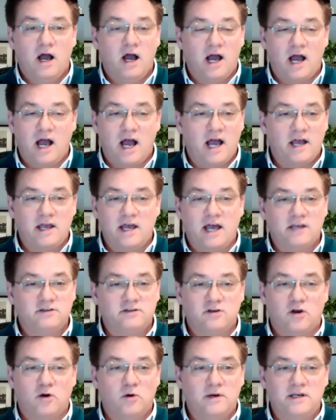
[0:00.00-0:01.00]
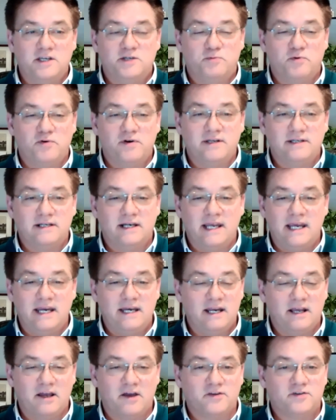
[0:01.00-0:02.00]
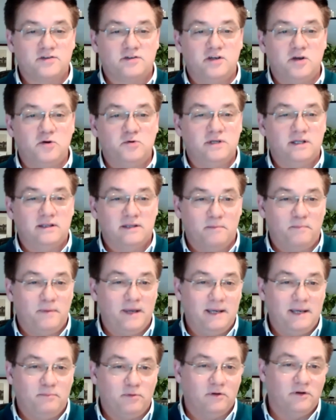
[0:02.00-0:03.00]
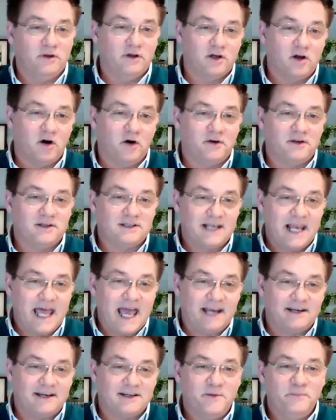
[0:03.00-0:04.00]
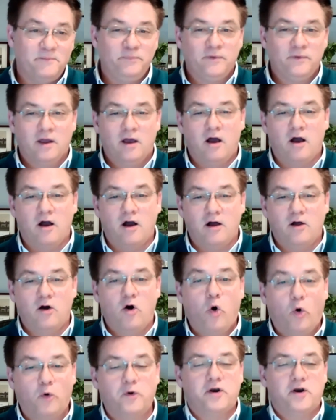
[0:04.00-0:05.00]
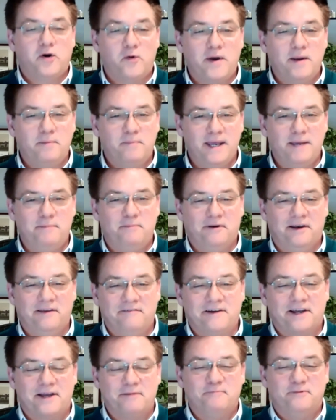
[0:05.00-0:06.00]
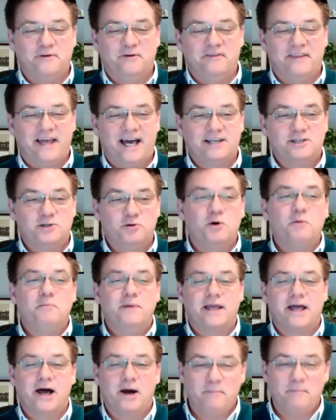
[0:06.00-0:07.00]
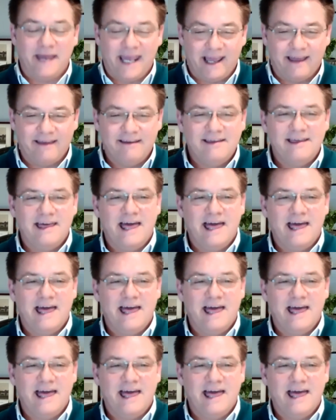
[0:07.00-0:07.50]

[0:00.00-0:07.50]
uh, as the Holy Spirit is leading us, using the people that God has led, uh, ordinary people, if I can put that, who are becoming